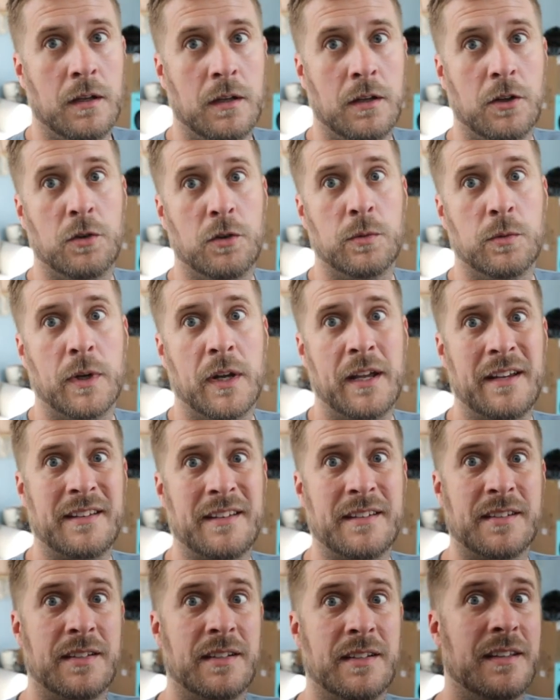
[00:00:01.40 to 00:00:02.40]

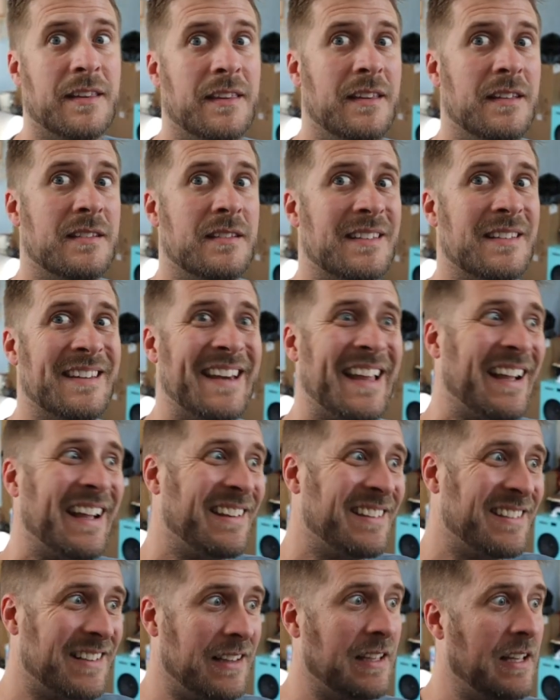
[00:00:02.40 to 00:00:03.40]
right, this
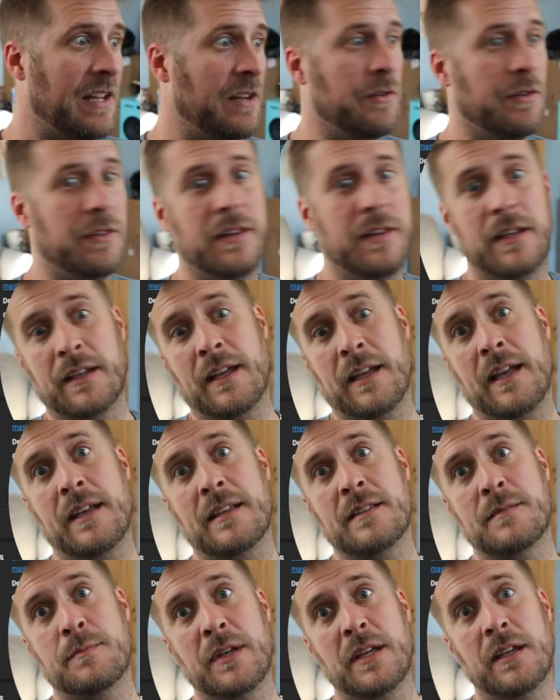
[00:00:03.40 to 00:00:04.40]
Nextcloud thing has
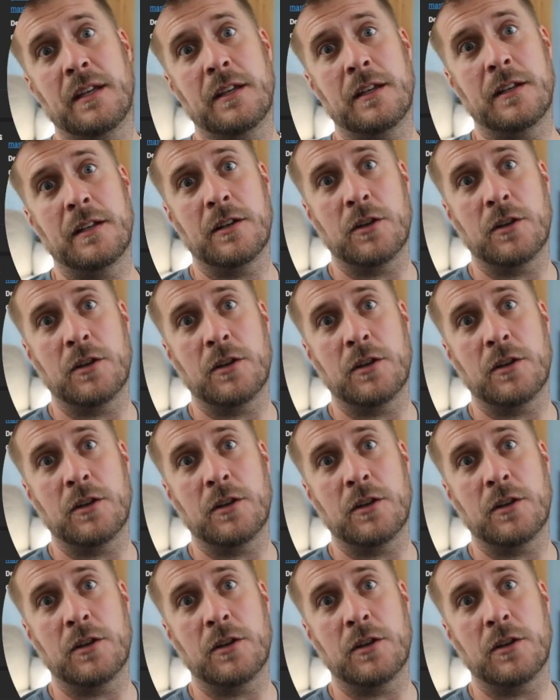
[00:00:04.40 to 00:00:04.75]
been